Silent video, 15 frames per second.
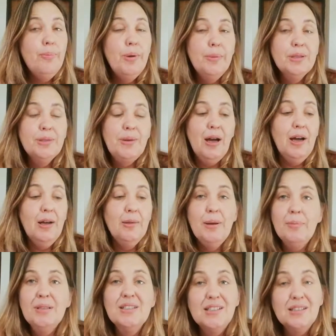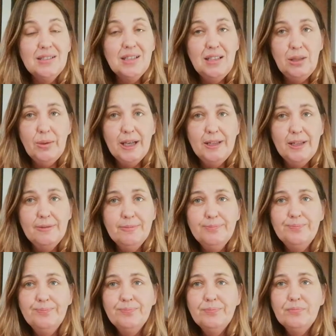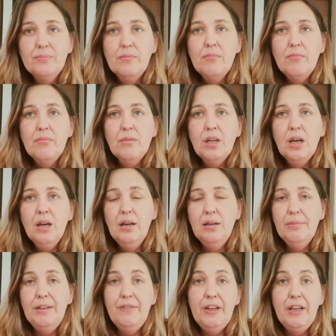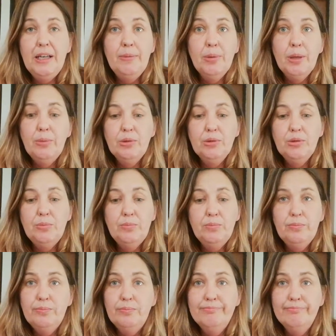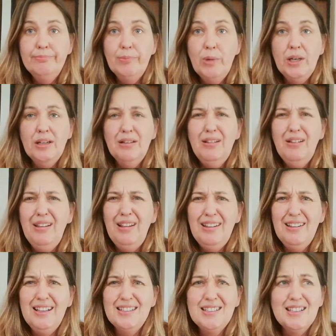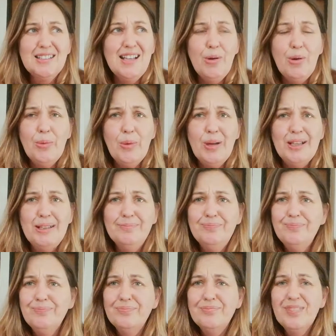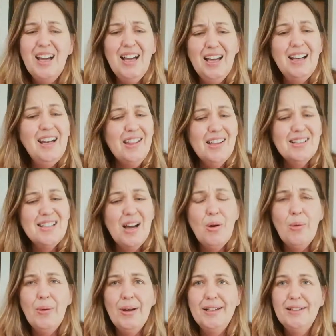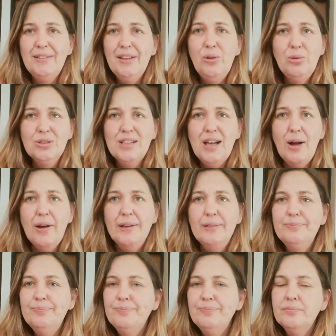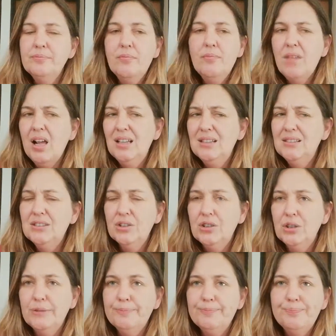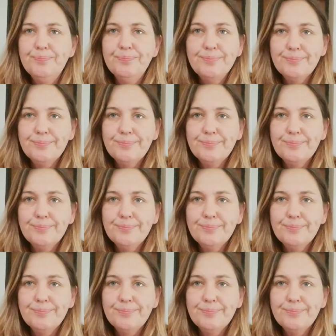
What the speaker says: the whole purpose behind my business anyway. If anybody would wonder, ugh, that's a sour one. Another sour one. They're all sour. It's not good.